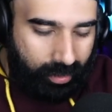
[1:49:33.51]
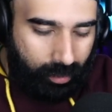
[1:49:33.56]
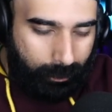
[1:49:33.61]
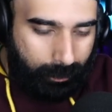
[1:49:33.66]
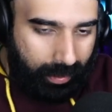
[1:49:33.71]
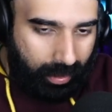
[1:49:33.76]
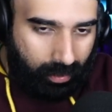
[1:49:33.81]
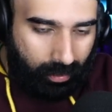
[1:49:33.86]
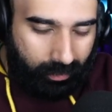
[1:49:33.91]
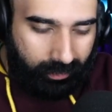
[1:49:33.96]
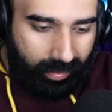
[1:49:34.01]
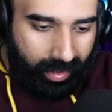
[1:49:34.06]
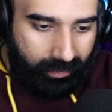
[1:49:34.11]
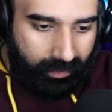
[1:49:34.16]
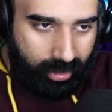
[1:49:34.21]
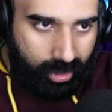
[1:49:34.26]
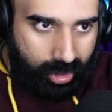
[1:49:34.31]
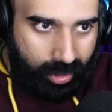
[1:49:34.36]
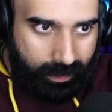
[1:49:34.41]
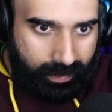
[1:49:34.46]
pickle
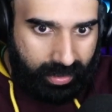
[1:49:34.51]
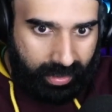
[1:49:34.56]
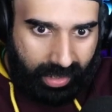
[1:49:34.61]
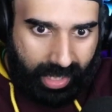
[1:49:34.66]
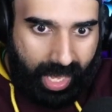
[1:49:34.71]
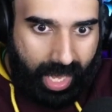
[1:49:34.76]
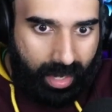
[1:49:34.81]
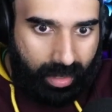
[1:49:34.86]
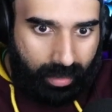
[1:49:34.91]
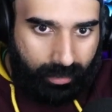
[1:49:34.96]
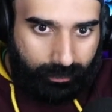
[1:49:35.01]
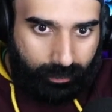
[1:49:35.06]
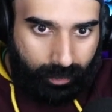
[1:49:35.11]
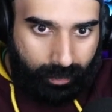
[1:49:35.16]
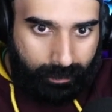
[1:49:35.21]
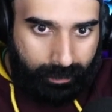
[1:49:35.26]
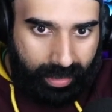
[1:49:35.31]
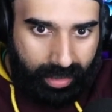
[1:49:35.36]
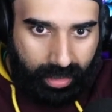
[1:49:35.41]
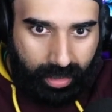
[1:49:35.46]
flavored chips in Canada for
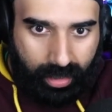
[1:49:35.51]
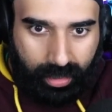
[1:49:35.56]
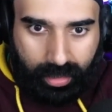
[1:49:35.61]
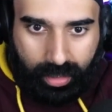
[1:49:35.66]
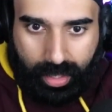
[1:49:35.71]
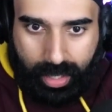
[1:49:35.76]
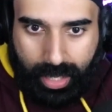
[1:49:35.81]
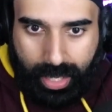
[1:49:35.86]
a minute,